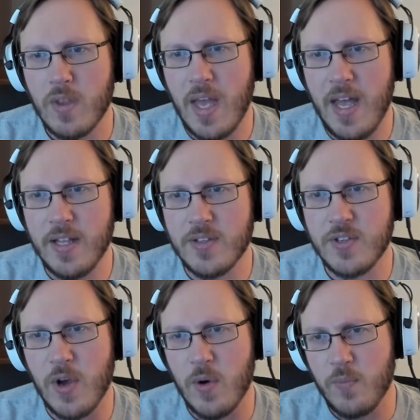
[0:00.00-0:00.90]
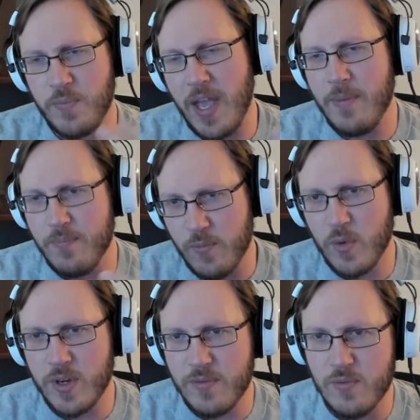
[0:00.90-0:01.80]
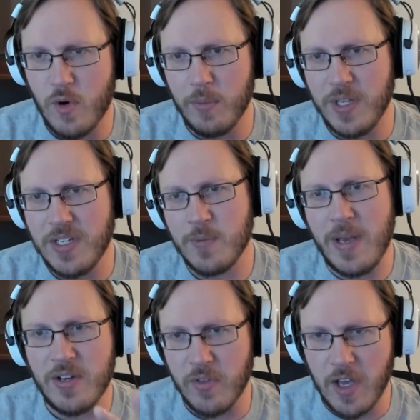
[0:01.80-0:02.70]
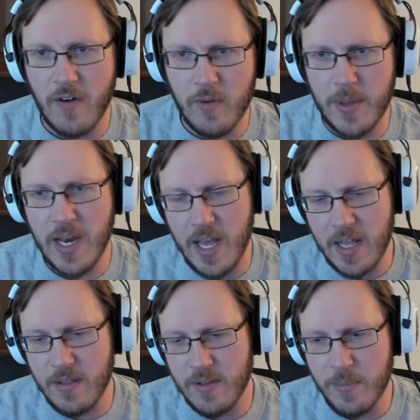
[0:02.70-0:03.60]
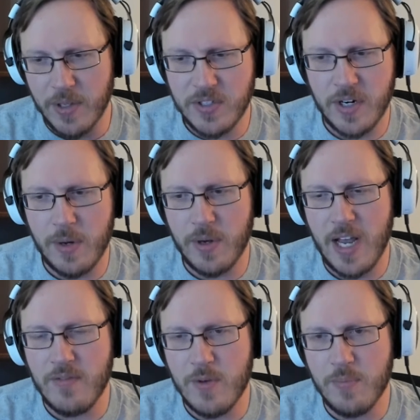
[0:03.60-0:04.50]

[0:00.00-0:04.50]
And so they would normally dismantle the government and the military, what have you.